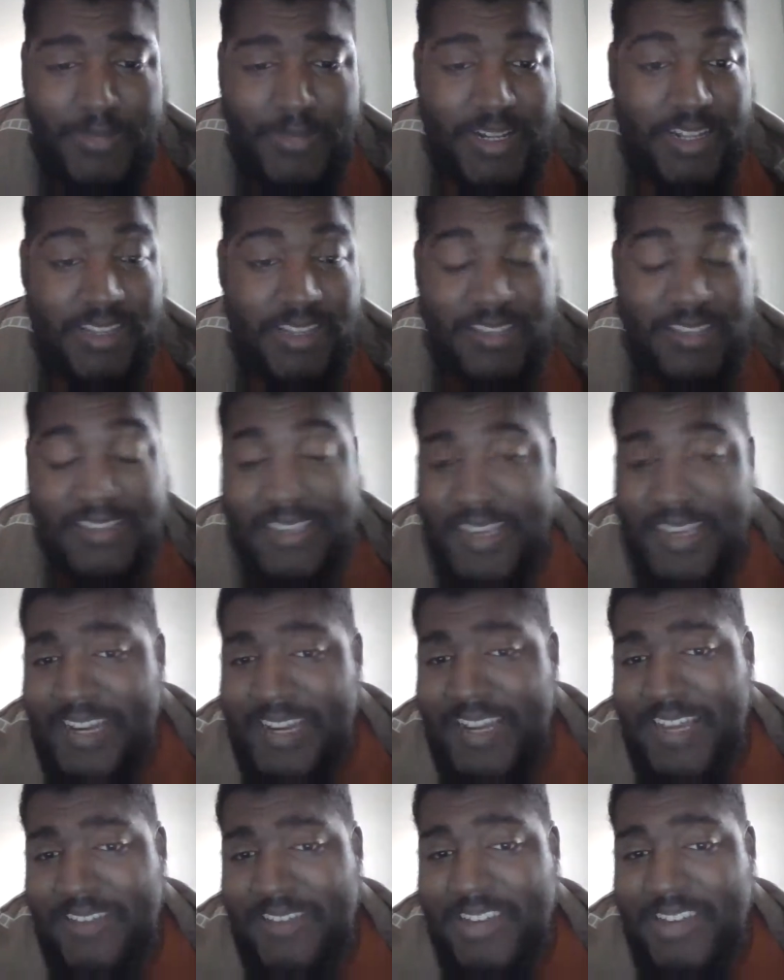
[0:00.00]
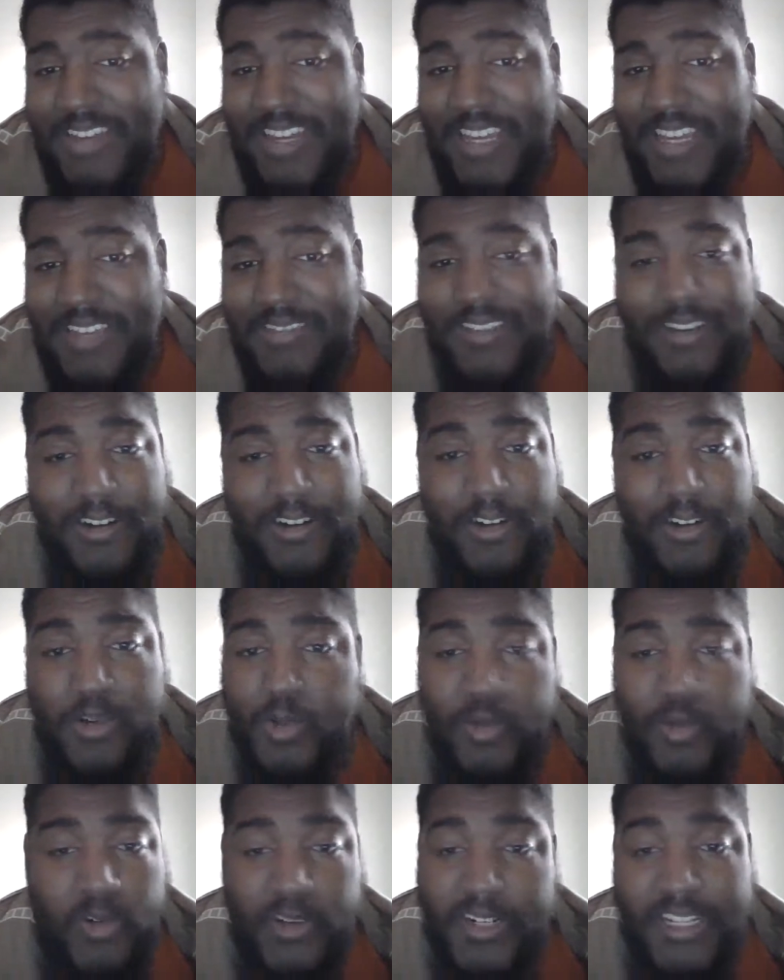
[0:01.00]
then the second half came, third
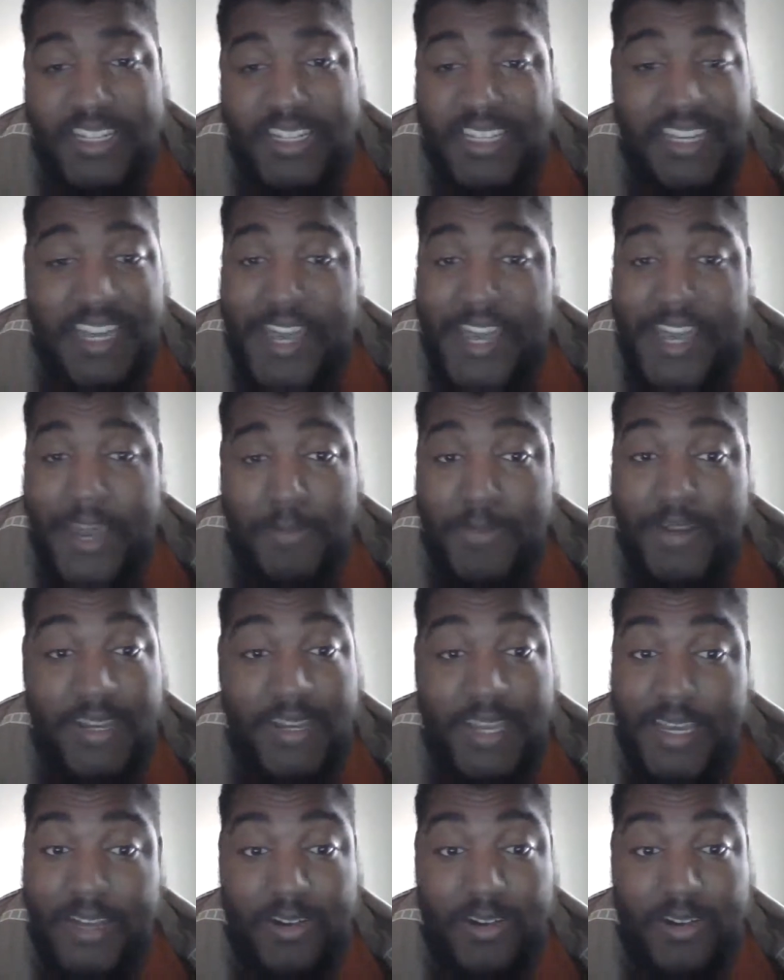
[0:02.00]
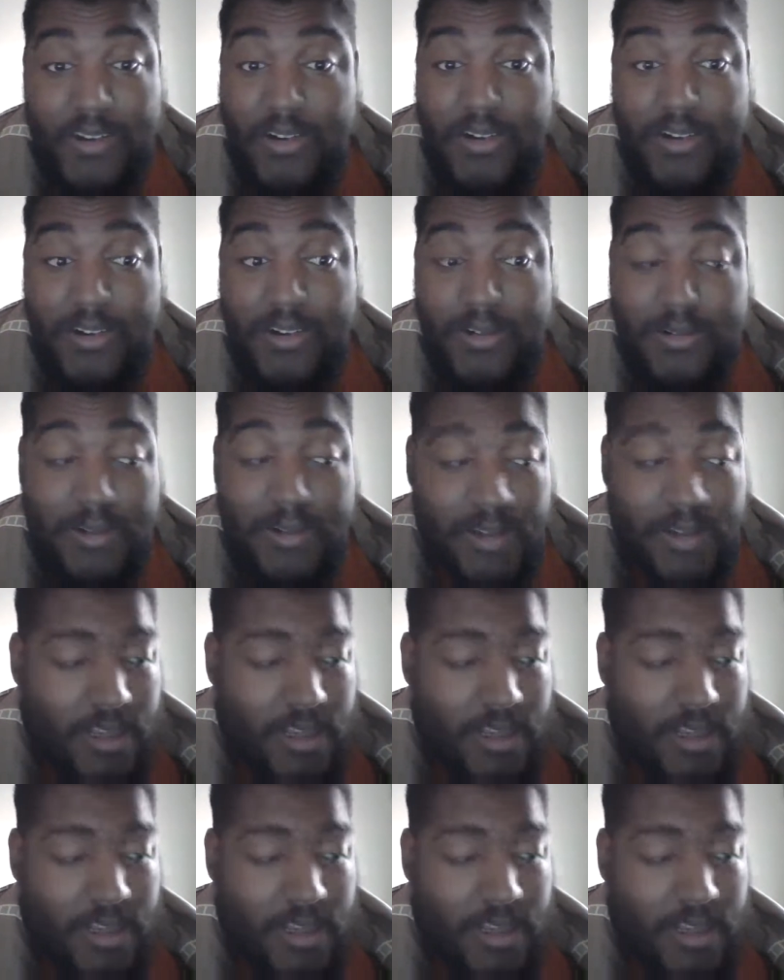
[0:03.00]
quarter nothing happened at all.